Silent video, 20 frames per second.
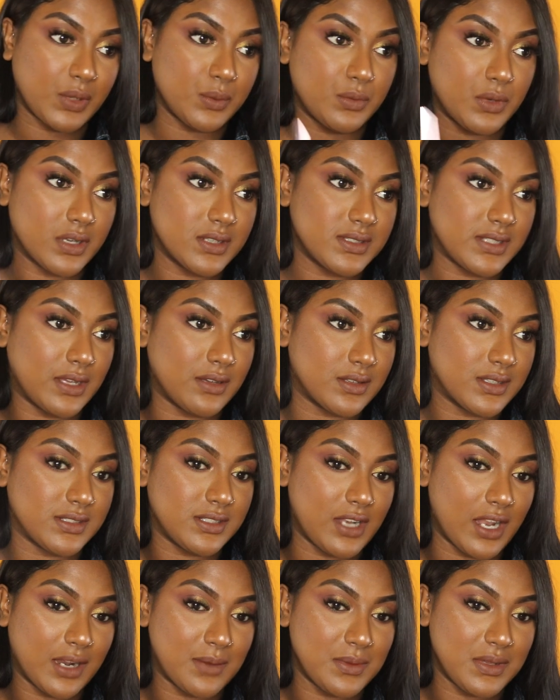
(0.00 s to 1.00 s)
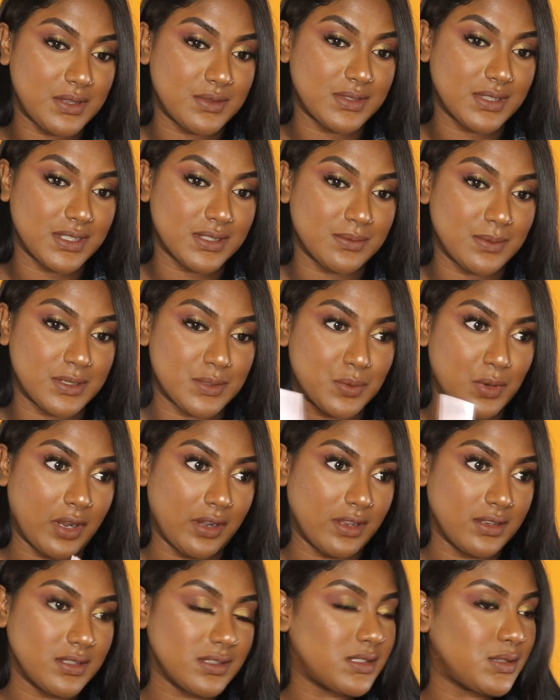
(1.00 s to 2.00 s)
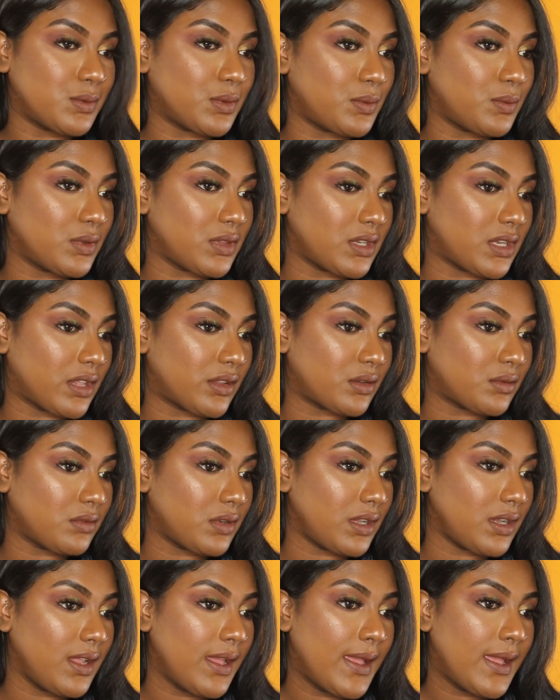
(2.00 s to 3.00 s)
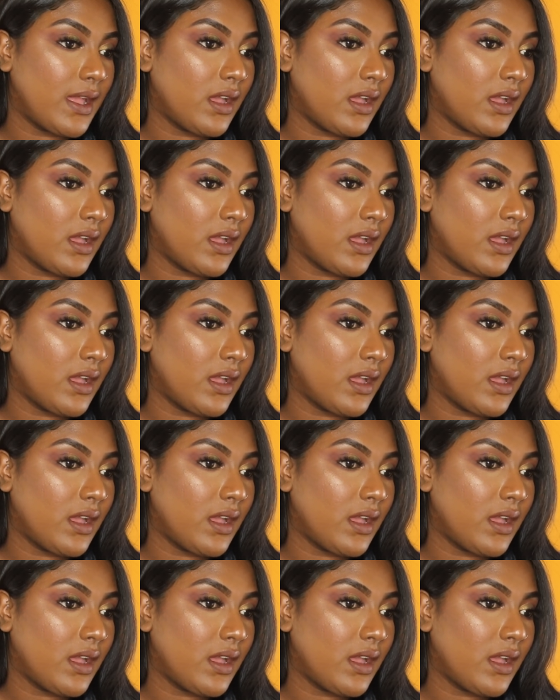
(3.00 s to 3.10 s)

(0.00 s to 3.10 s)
works out, because you're not gonna be using as much product as you would with another one.